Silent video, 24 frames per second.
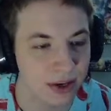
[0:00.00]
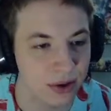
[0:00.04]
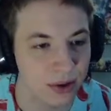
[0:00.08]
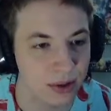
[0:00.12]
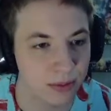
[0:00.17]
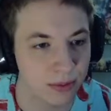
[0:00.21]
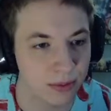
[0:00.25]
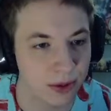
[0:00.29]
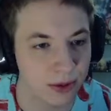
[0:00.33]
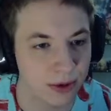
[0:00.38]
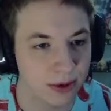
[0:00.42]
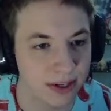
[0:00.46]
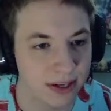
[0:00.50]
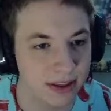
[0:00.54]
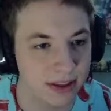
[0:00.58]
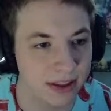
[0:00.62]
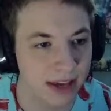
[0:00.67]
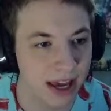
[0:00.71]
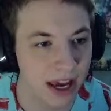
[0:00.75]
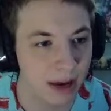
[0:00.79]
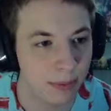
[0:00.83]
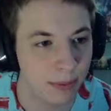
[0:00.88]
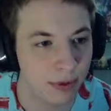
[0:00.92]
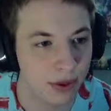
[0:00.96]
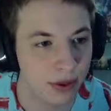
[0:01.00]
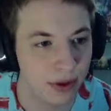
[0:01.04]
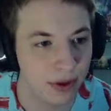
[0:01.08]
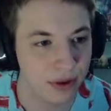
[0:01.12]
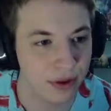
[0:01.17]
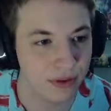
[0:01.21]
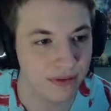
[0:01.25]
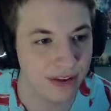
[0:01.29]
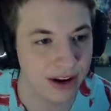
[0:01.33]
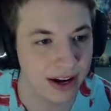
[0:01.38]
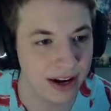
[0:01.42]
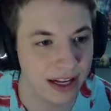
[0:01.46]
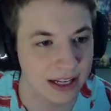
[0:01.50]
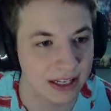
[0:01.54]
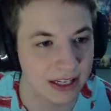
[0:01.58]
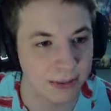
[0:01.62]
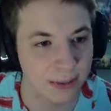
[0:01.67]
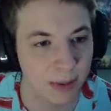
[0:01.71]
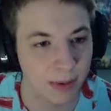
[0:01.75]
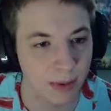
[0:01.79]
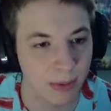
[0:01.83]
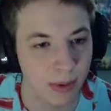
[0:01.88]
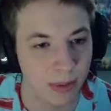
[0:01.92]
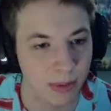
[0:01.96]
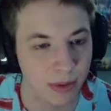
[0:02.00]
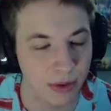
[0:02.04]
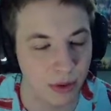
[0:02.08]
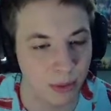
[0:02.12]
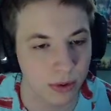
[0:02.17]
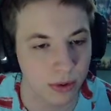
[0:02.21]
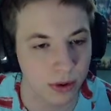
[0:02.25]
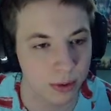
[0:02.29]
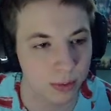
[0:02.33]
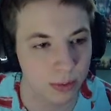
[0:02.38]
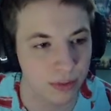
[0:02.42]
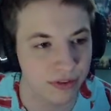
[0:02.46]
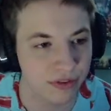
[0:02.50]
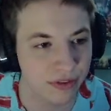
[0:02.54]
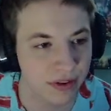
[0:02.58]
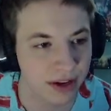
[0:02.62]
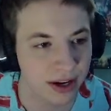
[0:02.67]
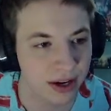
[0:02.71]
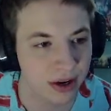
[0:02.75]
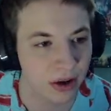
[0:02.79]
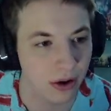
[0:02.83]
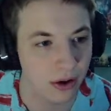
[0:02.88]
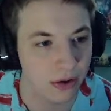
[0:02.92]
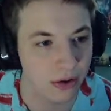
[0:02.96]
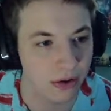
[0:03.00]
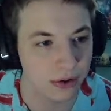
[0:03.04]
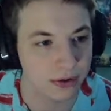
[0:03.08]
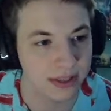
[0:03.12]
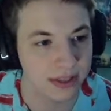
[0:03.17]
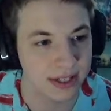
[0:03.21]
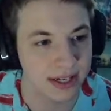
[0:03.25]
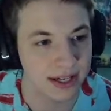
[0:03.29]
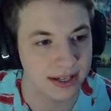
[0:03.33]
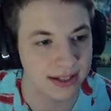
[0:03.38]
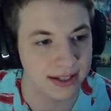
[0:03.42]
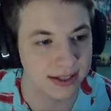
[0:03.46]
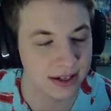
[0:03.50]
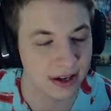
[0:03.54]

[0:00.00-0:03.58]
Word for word: You can retreat to the camp with all your findings, but remember, the world will forget all your deeds.